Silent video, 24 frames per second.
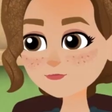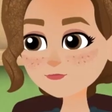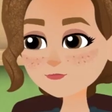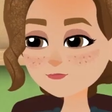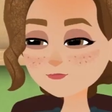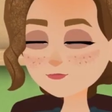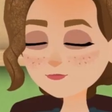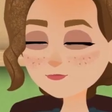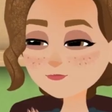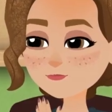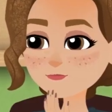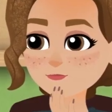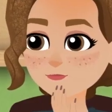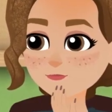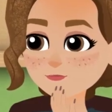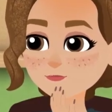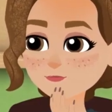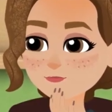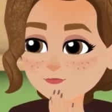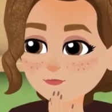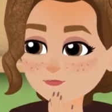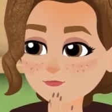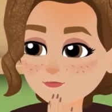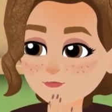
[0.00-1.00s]
being the
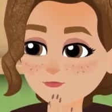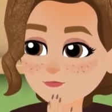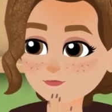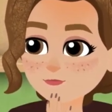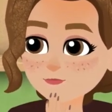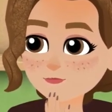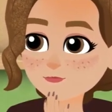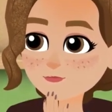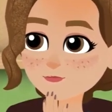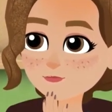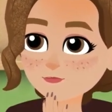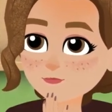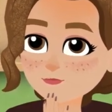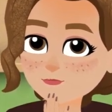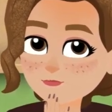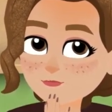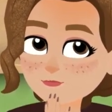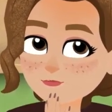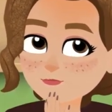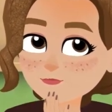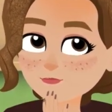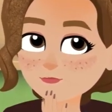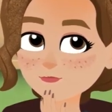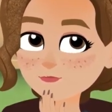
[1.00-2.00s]
smart
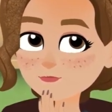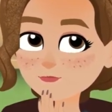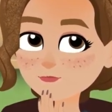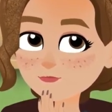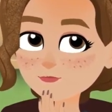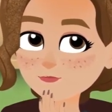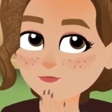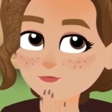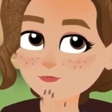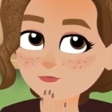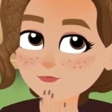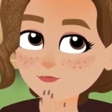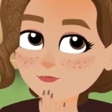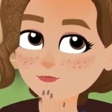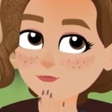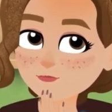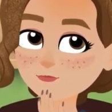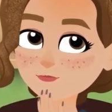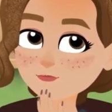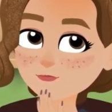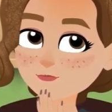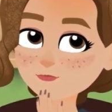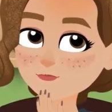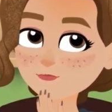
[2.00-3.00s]
employee that I am,
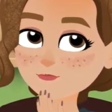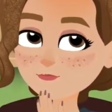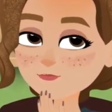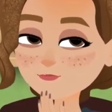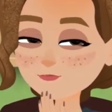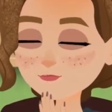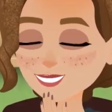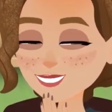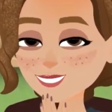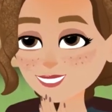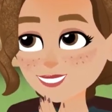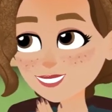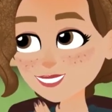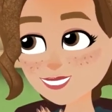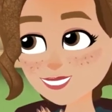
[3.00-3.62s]
I wanted to